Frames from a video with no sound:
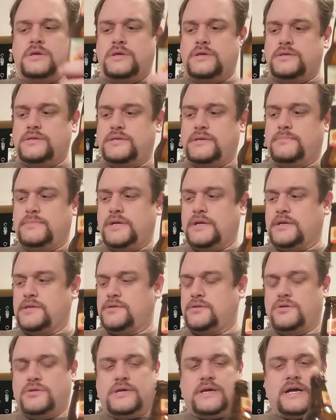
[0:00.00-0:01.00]
seems like it's
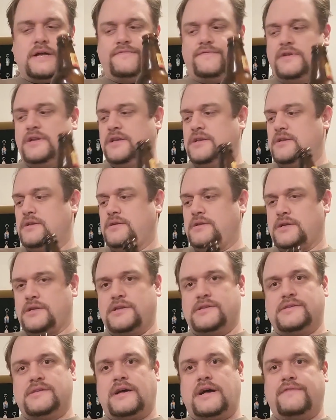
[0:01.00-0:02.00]
not a half a liter, that
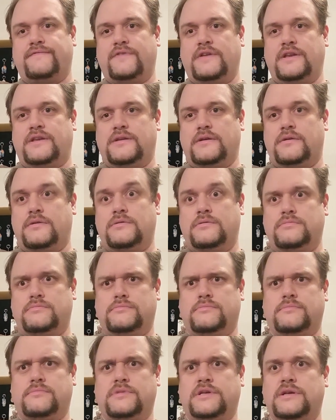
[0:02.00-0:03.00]
is a half liter
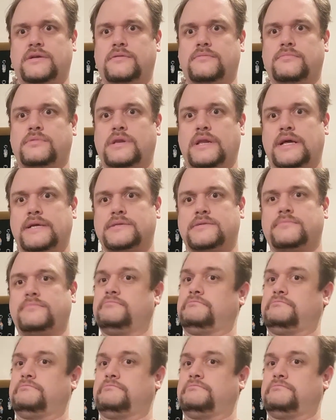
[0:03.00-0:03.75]
glass.